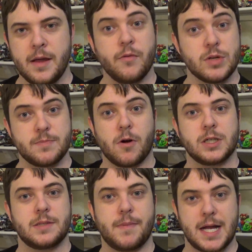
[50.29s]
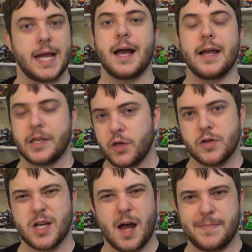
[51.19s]
it was marked by a
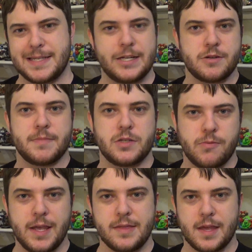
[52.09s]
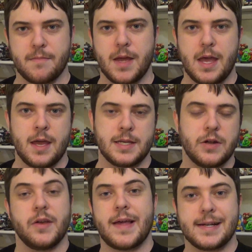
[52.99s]
huge competition between them
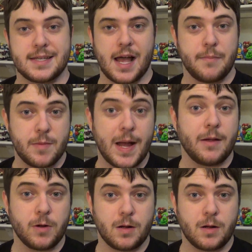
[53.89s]
during that time. You might